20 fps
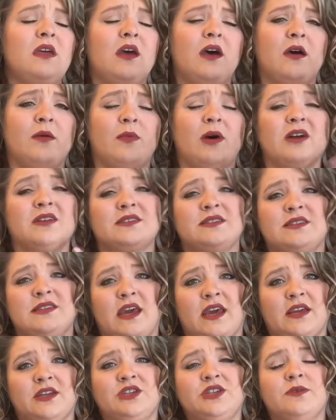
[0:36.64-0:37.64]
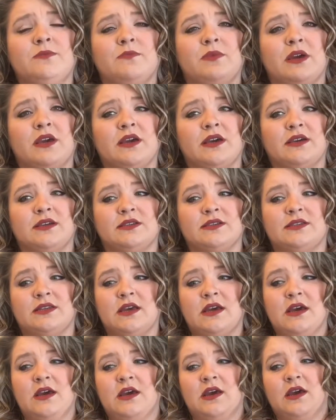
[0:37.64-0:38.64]
on stage, because
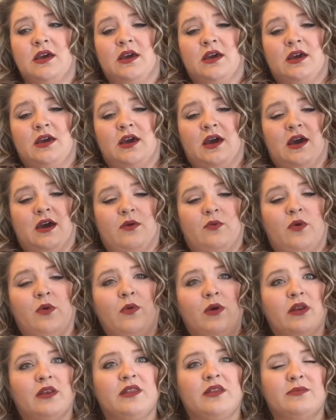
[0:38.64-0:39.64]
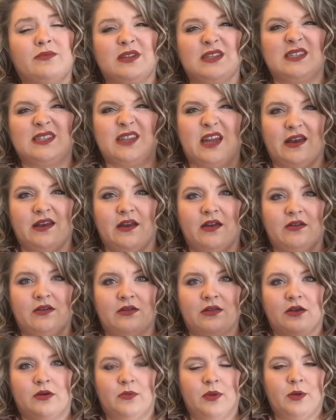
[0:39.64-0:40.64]
we want them to stand out a
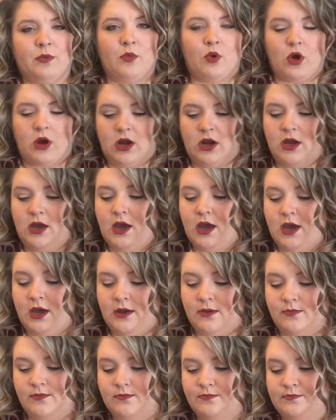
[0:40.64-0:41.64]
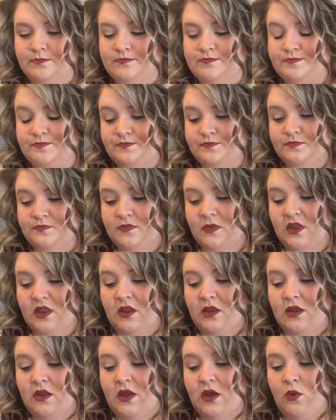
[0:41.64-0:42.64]
little bit more.
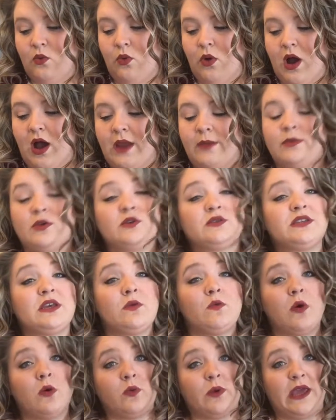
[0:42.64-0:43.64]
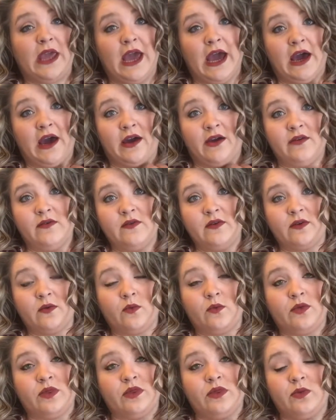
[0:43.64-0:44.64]
I'm using what we have.
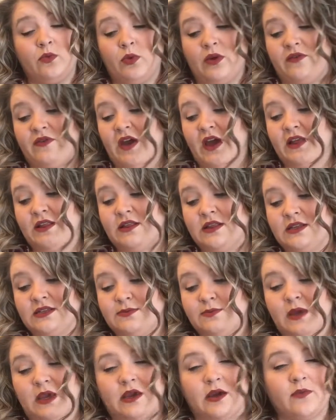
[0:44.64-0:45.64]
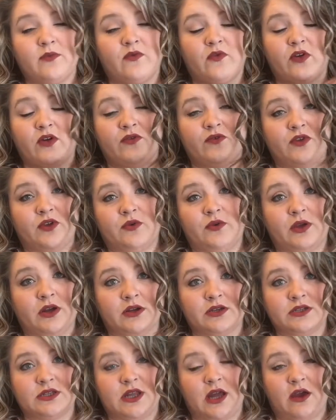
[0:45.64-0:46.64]
We've had this makeup for a few
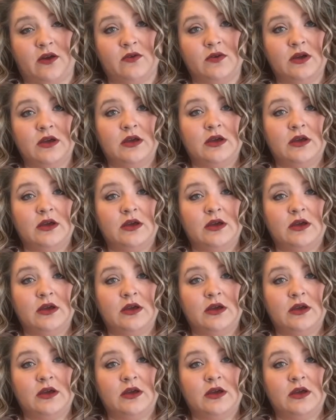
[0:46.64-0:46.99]
years now,